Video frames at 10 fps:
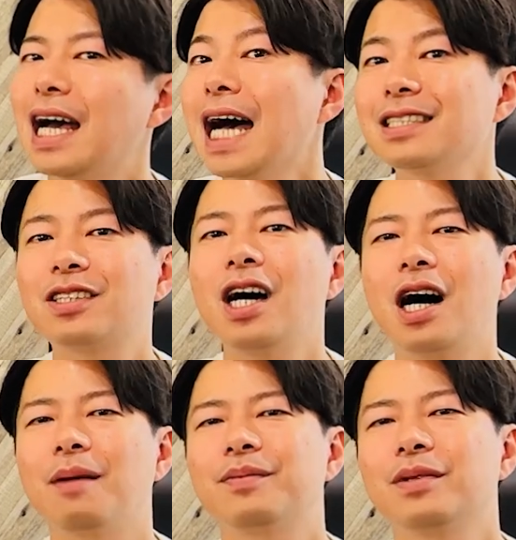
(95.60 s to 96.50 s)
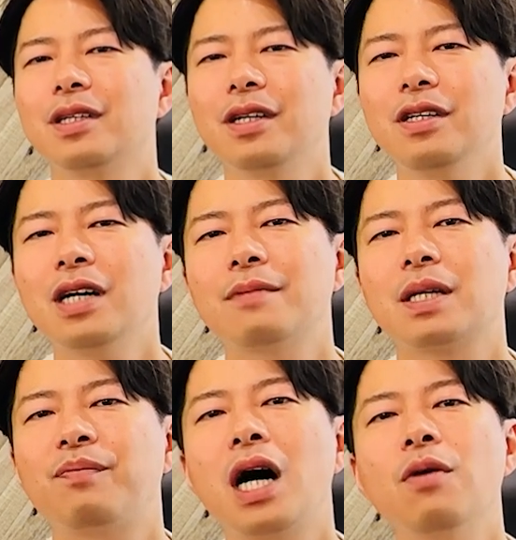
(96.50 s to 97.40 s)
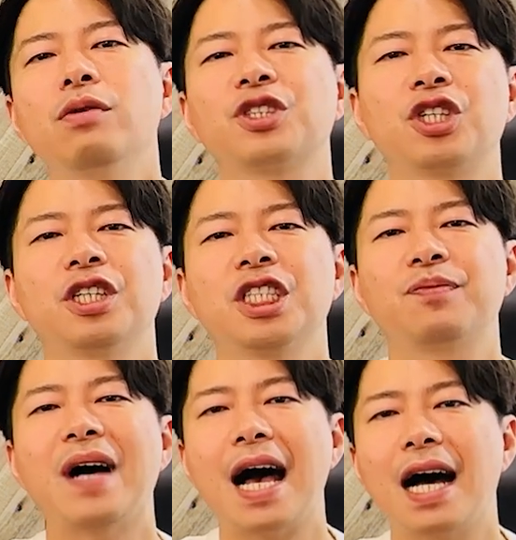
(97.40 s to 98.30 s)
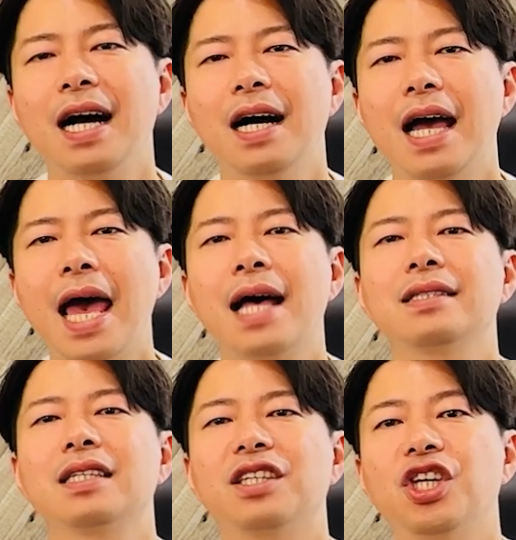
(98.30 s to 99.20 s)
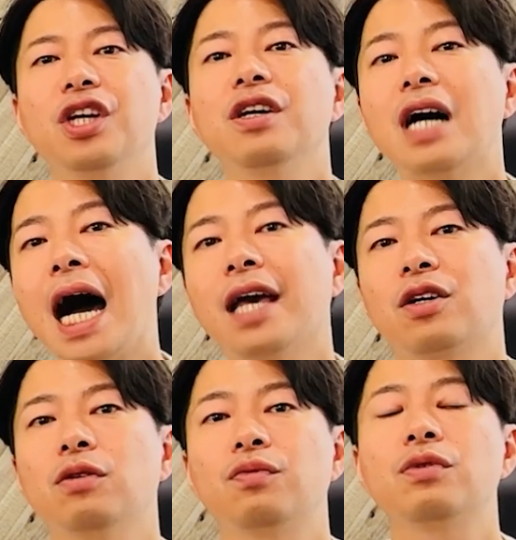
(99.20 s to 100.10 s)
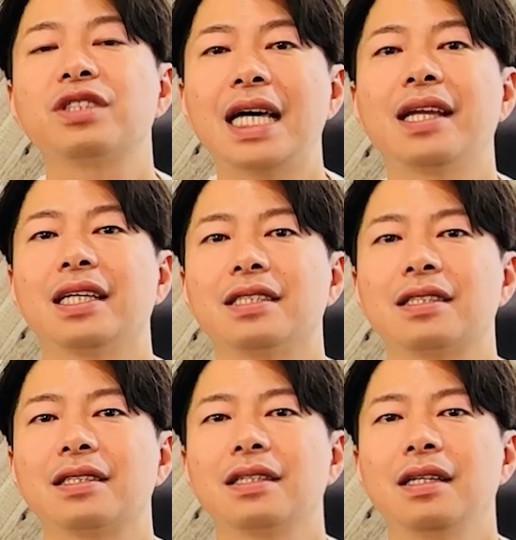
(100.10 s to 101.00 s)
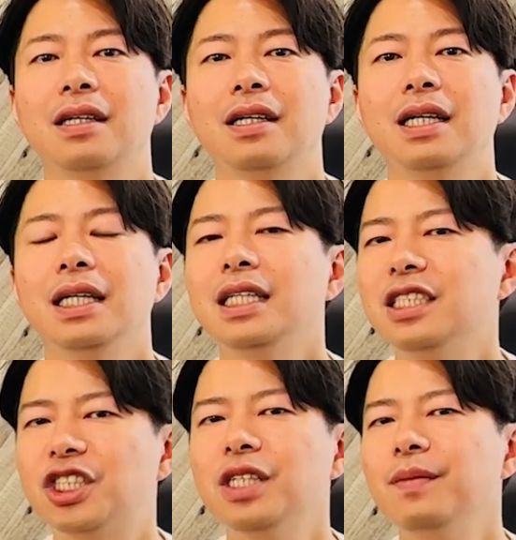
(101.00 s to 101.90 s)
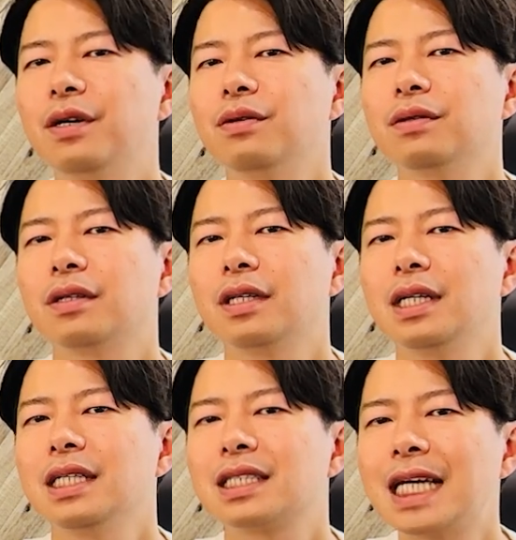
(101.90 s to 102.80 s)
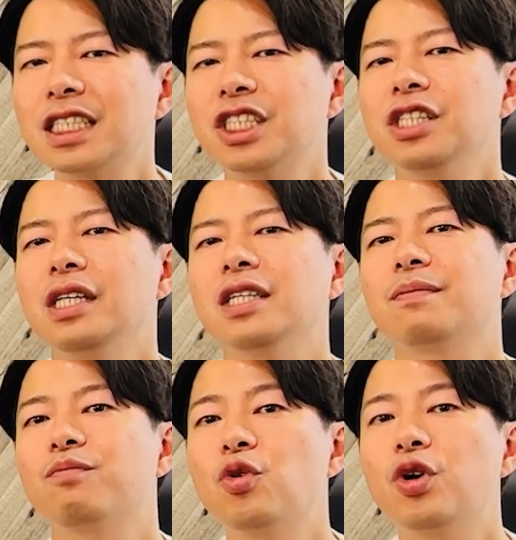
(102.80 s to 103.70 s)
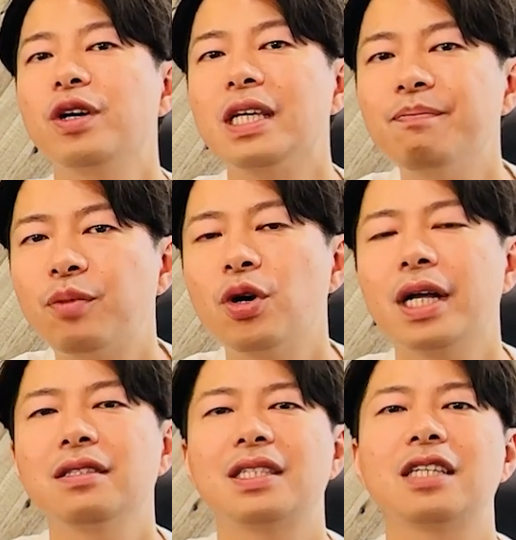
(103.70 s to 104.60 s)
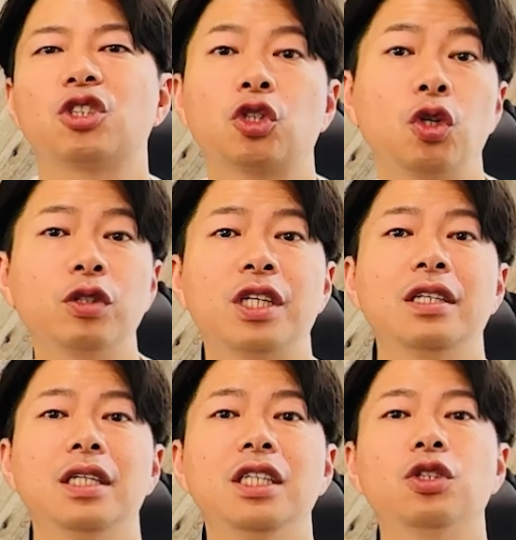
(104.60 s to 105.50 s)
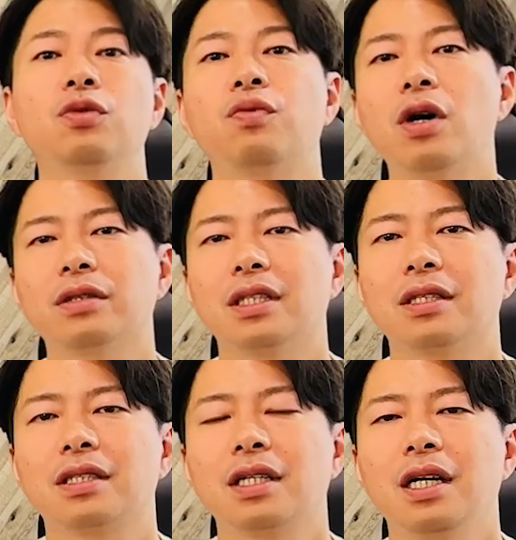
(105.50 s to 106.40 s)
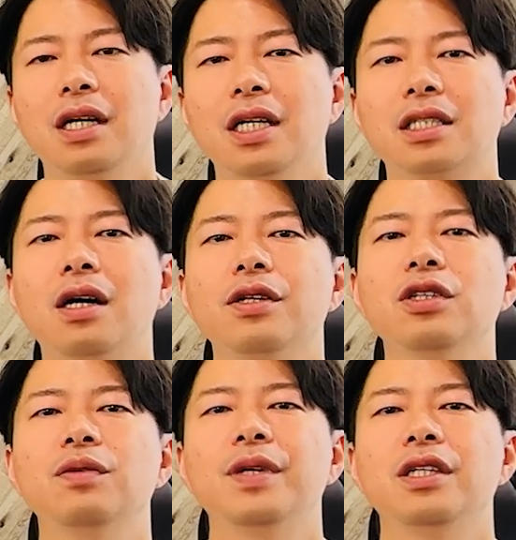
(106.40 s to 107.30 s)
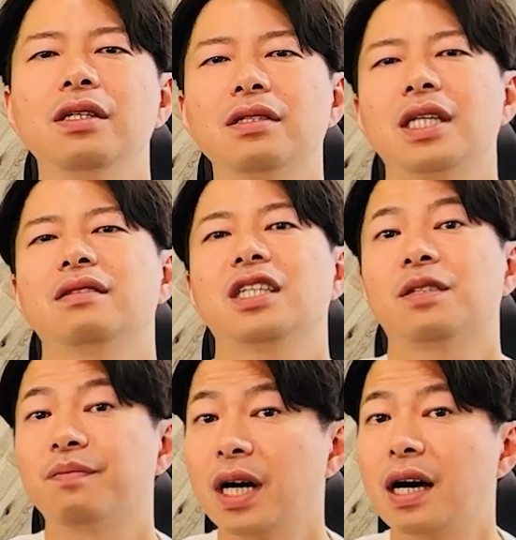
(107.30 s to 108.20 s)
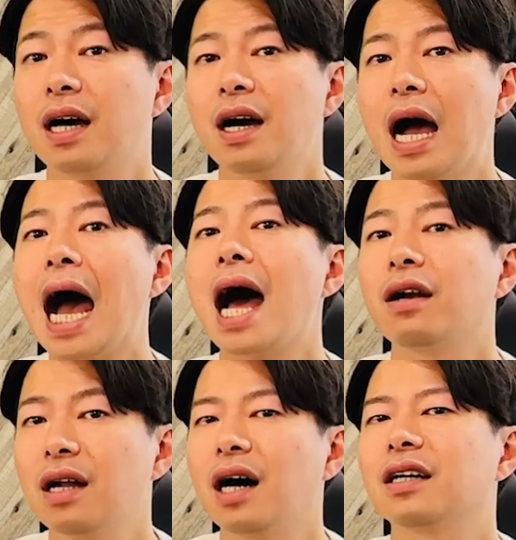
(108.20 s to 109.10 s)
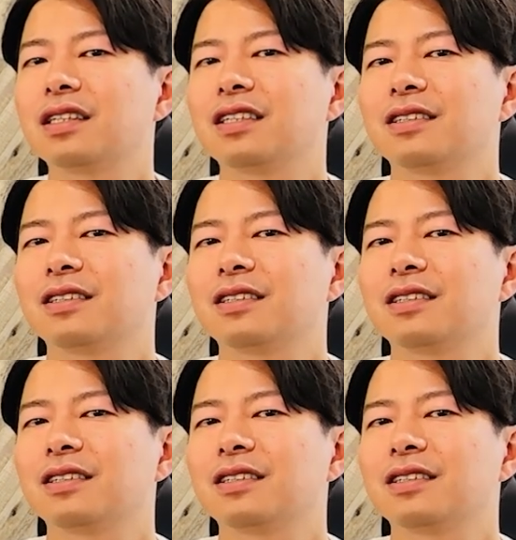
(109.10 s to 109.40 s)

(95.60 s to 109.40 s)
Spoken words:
At the top, you have the powerful search bar and the gear icon for settings. In Gmail, searching is more important than sorting into folders, so you'll be using this bar a lot.